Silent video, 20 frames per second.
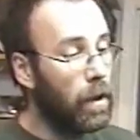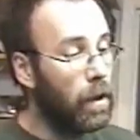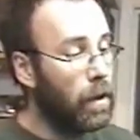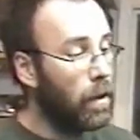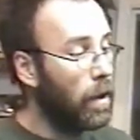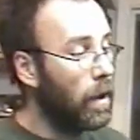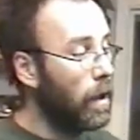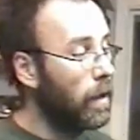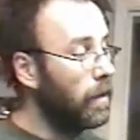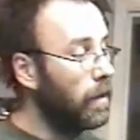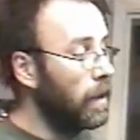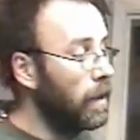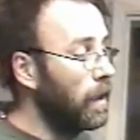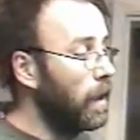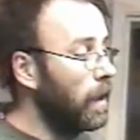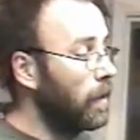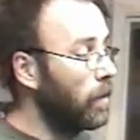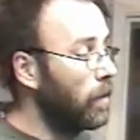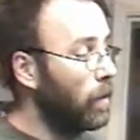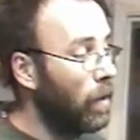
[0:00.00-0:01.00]
And then
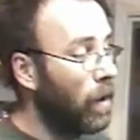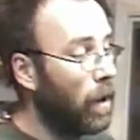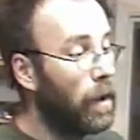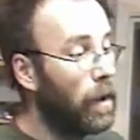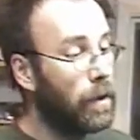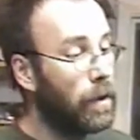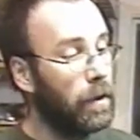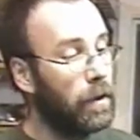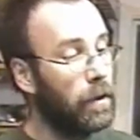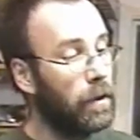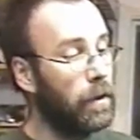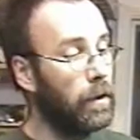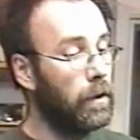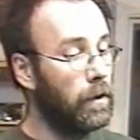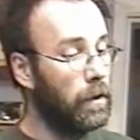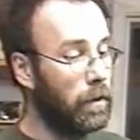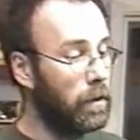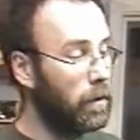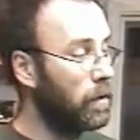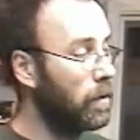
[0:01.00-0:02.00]
later on,
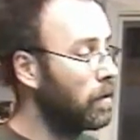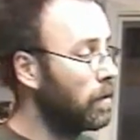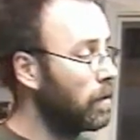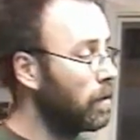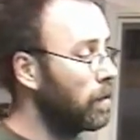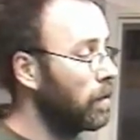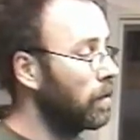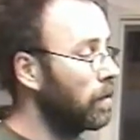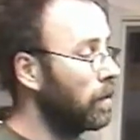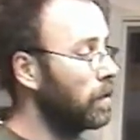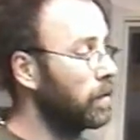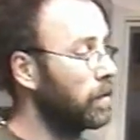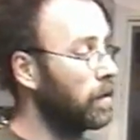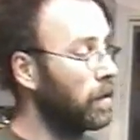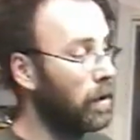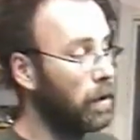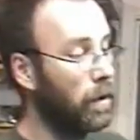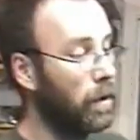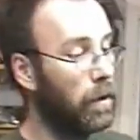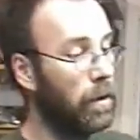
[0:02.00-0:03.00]
let's say,
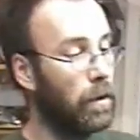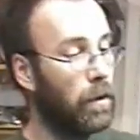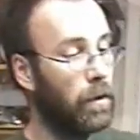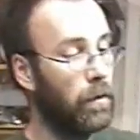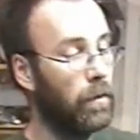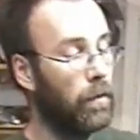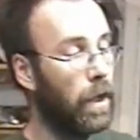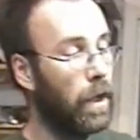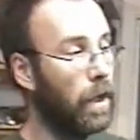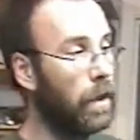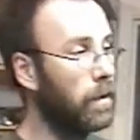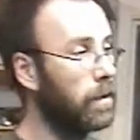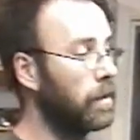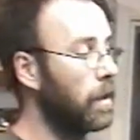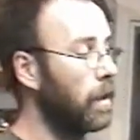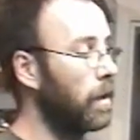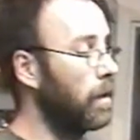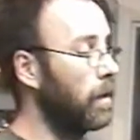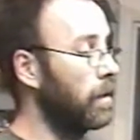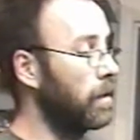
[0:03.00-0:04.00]
well, it's kind of
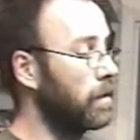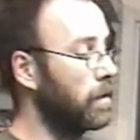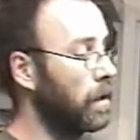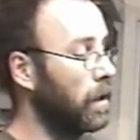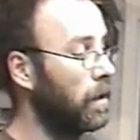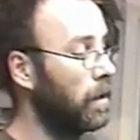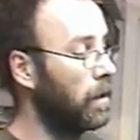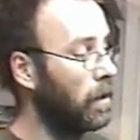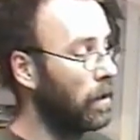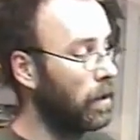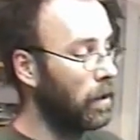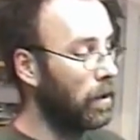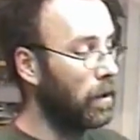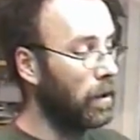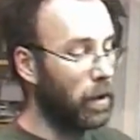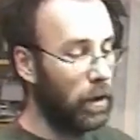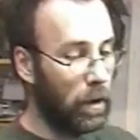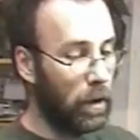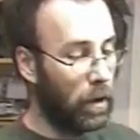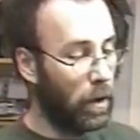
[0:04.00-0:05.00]
hard to
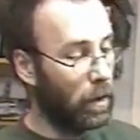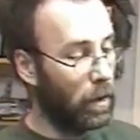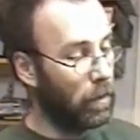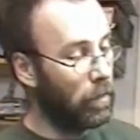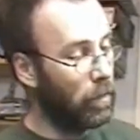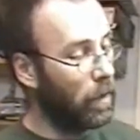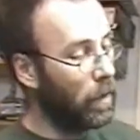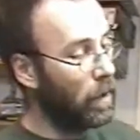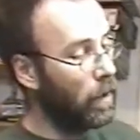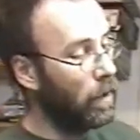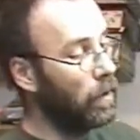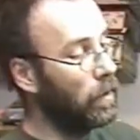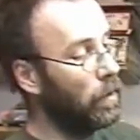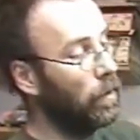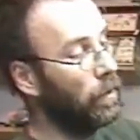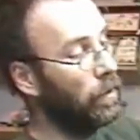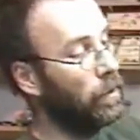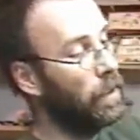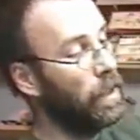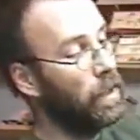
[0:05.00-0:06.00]
say. You'll
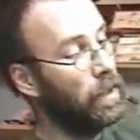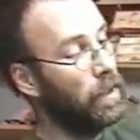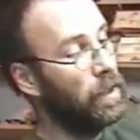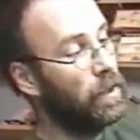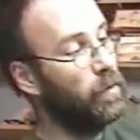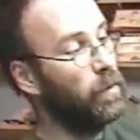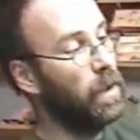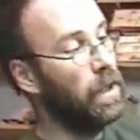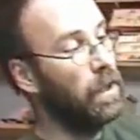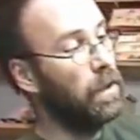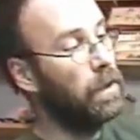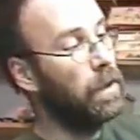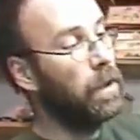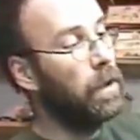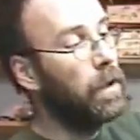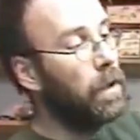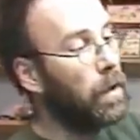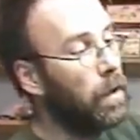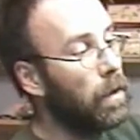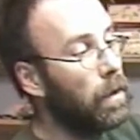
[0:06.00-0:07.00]
take this piece
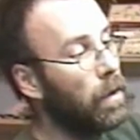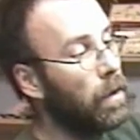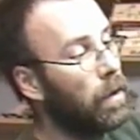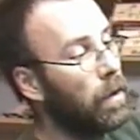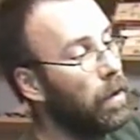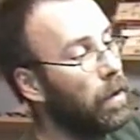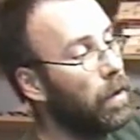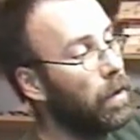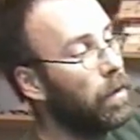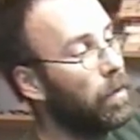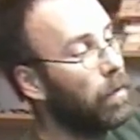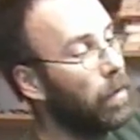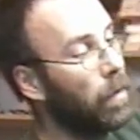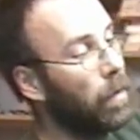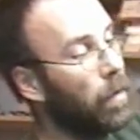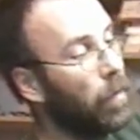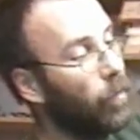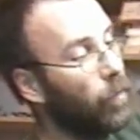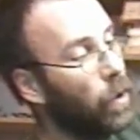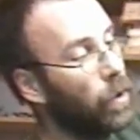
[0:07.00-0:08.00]

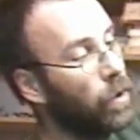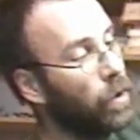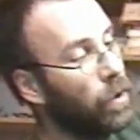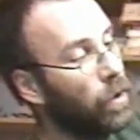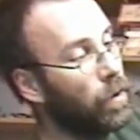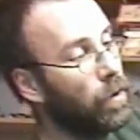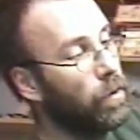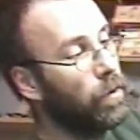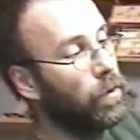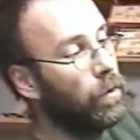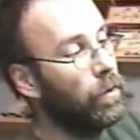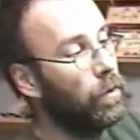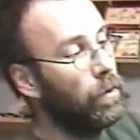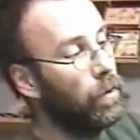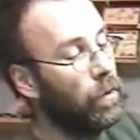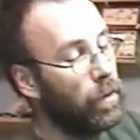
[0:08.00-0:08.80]
and push it through